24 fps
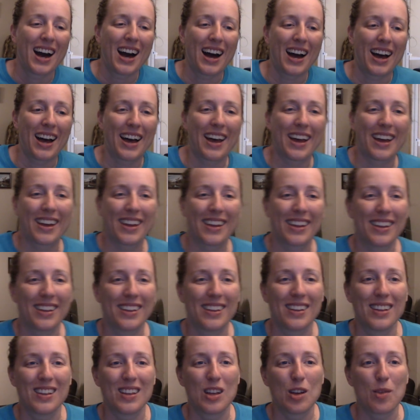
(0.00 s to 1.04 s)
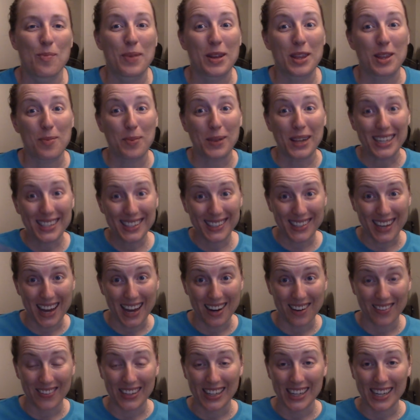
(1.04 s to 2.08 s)
But the plus
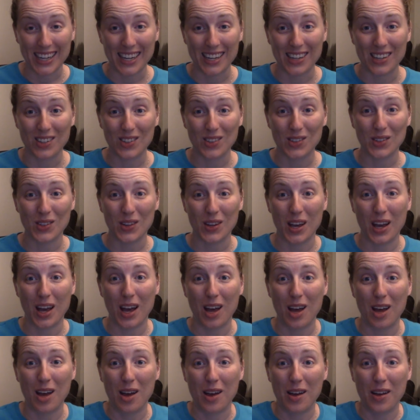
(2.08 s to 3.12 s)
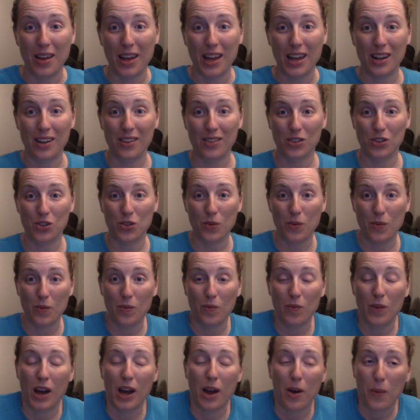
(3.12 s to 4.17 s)
side of it is,
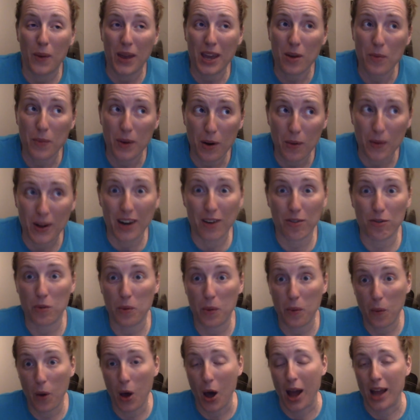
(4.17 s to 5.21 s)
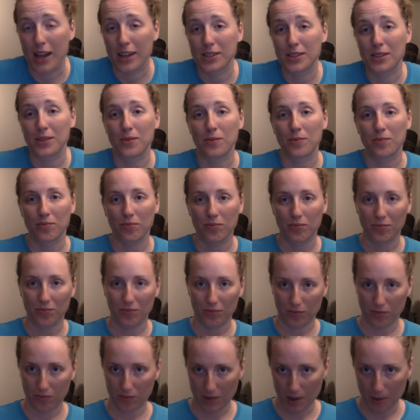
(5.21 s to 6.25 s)
we can wear whatever we want
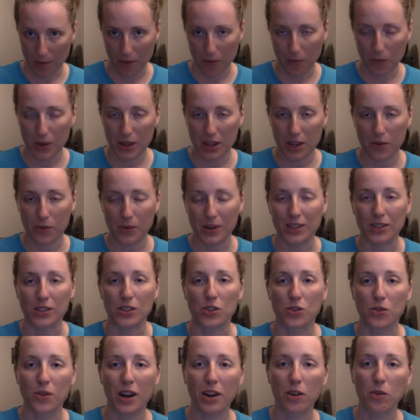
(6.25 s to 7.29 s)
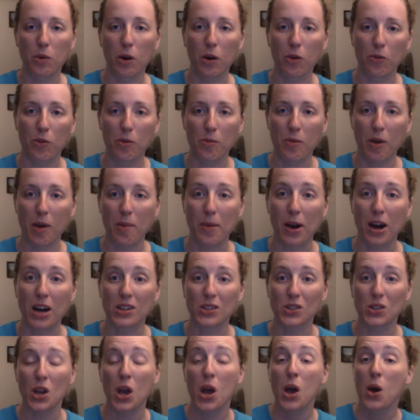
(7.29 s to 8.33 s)
within reason. Direct quote from my
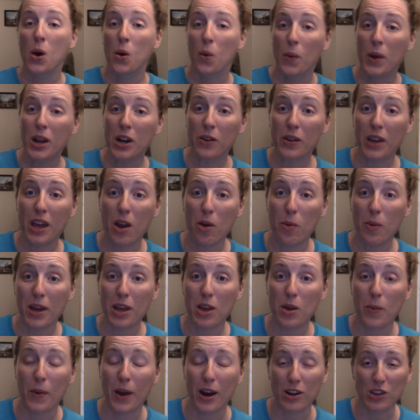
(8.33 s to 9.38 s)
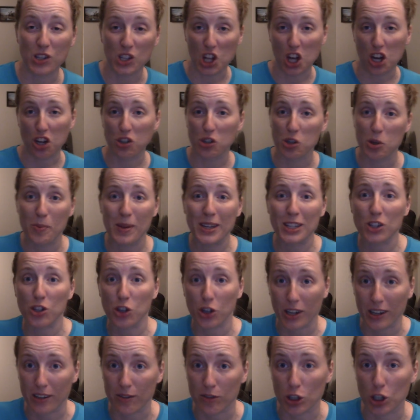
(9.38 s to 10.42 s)
boss, "We don't care what you wear as long as your bits are
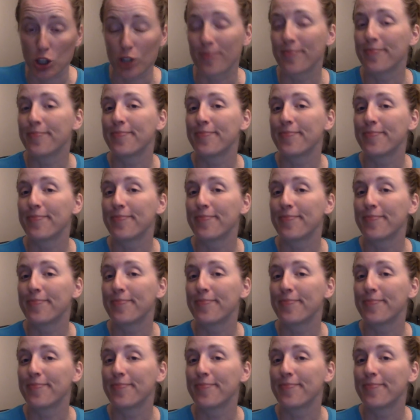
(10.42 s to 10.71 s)
covered."